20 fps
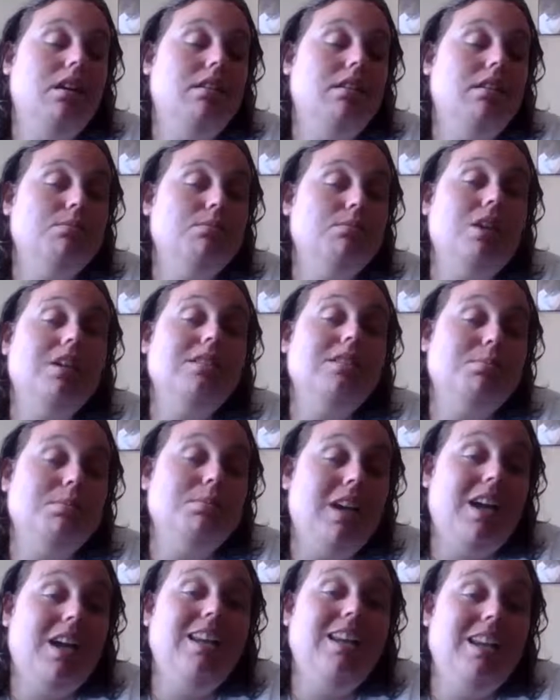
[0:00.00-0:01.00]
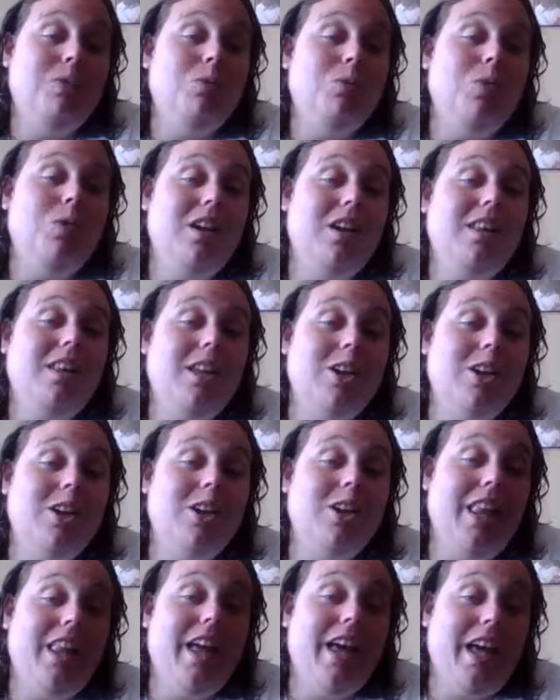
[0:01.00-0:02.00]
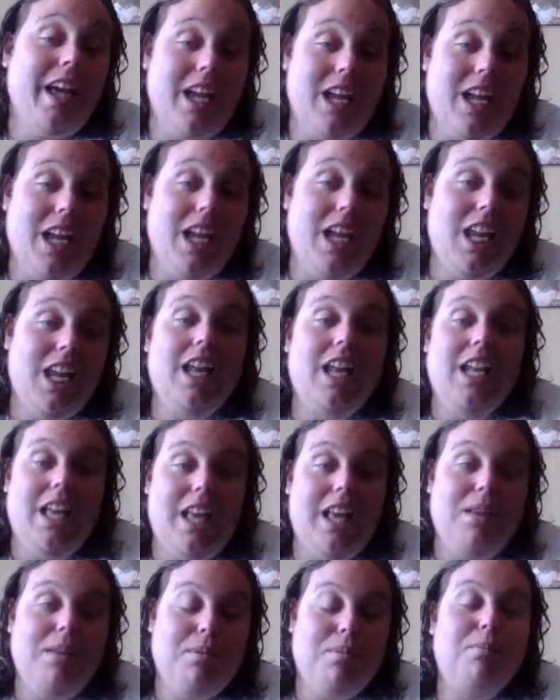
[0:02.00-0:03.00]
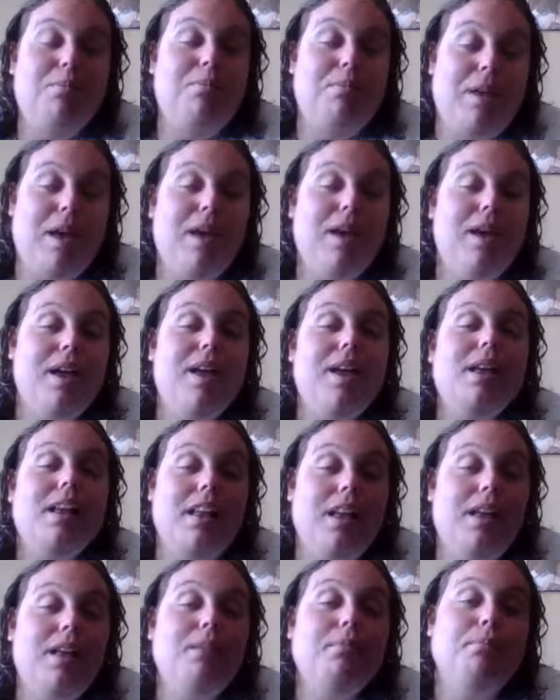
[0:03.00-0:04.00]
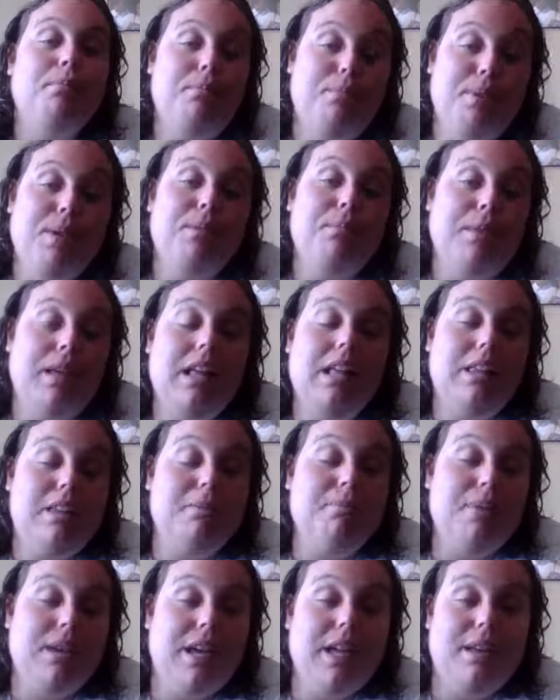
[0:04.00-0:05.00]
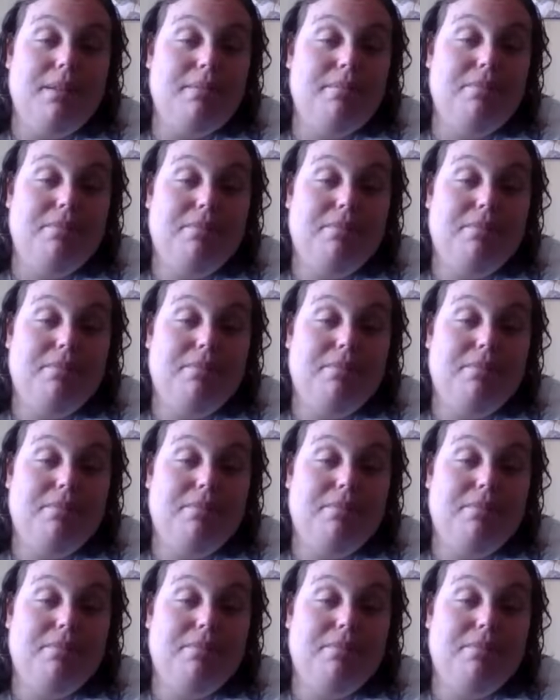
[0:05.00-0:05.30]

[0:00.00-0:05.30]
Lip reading: Trust me, I did one little lie and it came back and bit me in the butt.